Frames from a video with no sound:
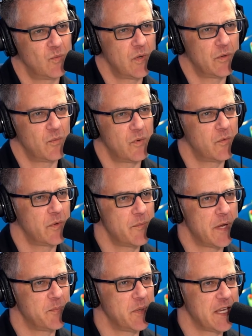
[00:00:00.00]
what, what we
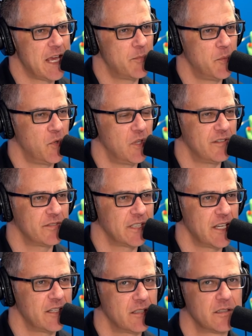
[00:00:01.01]
might be capable These
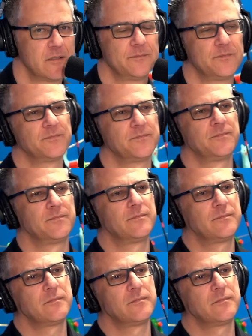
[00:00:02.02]
of. These are tools, Cole.